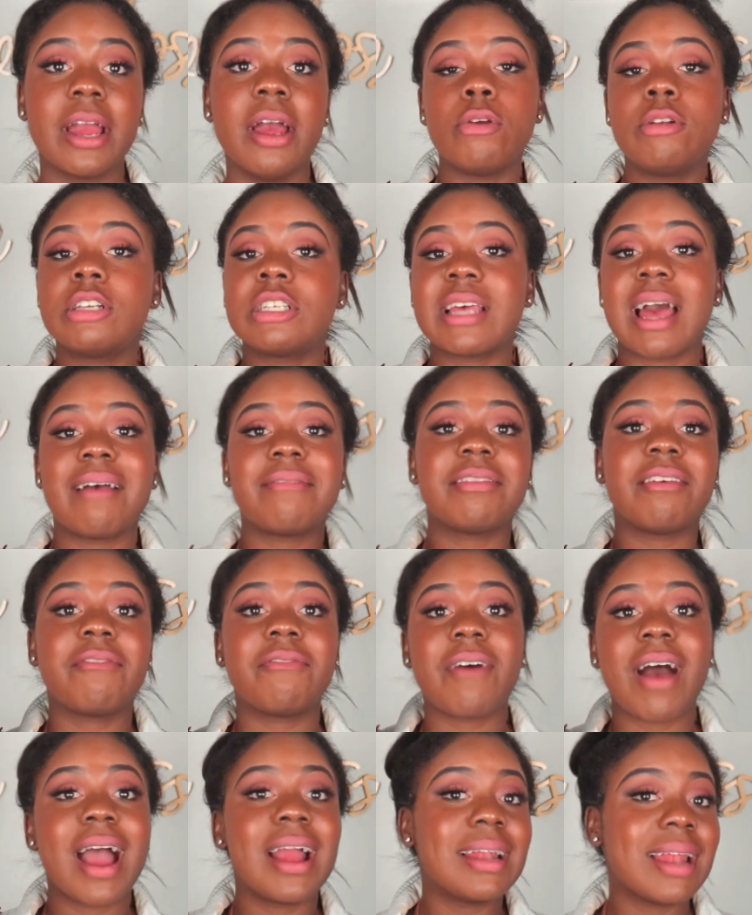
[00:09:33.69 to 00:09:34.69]
You just have to
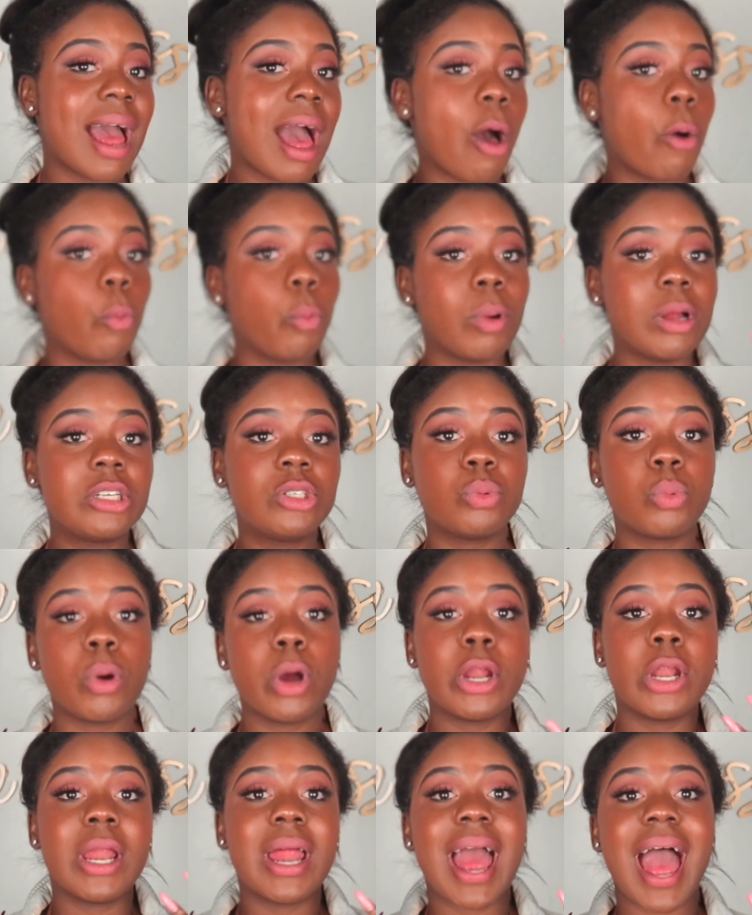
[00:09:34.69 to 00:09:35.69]
find out which one